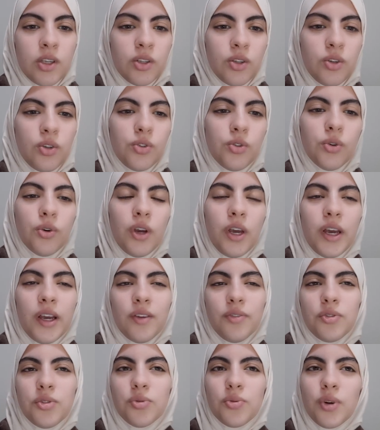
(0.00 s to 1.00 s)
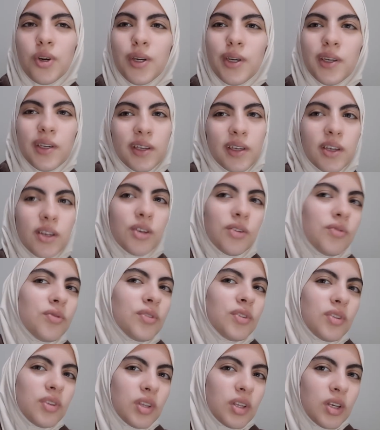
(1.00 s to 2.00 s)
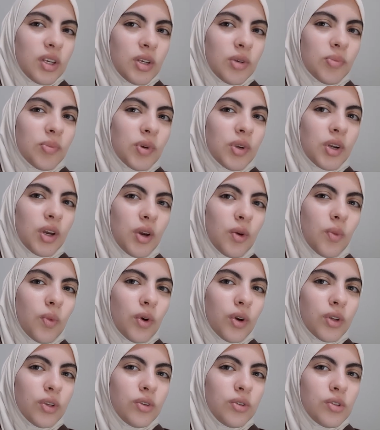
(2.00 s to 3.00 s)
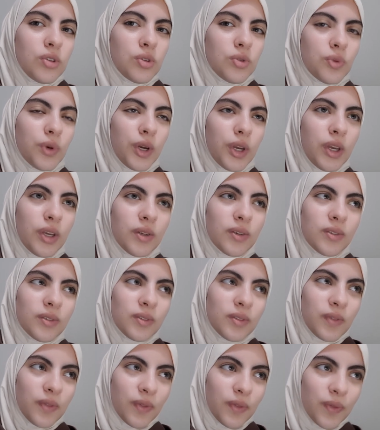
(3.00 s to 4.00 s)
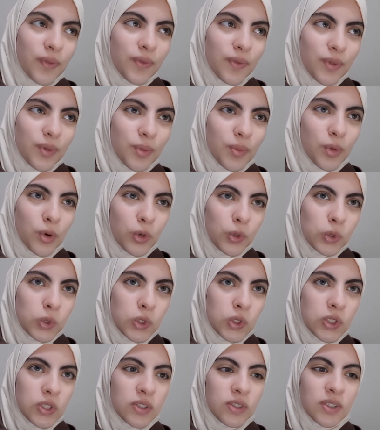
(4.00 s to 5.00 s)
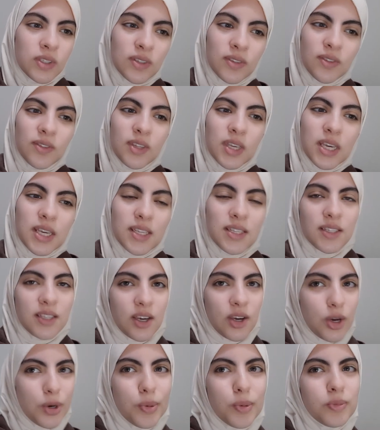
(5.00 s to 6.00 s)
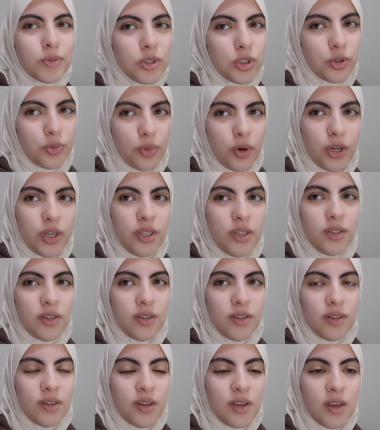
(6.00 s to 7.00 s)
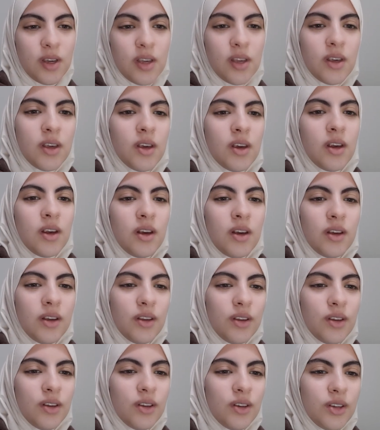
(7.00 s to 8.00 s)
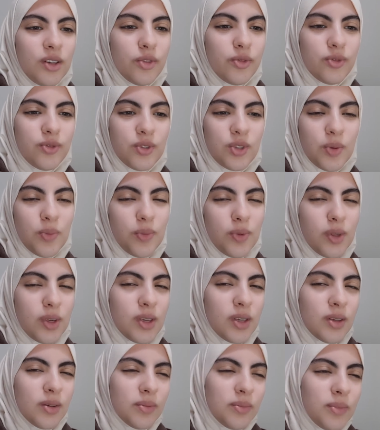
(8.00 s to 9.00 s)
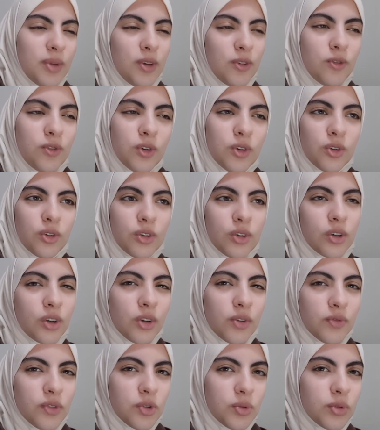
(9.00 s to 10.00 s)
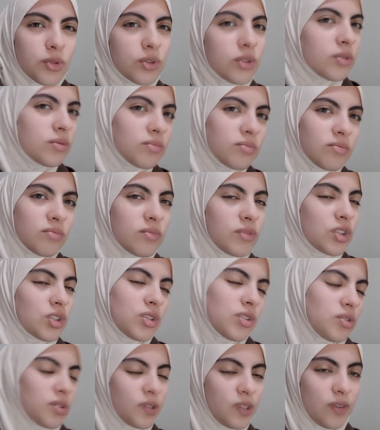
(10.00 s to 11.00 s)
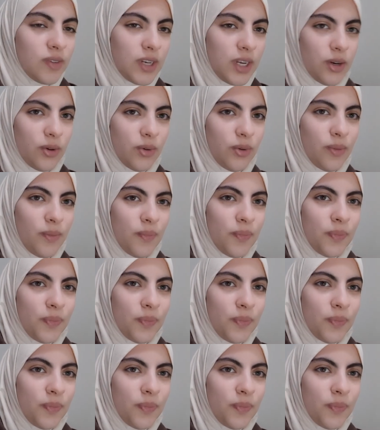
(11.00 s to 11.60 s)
You don't have to write everything, but I want you to write the most things that come up to your mind. If something may feel uncomfortable, just leave it out.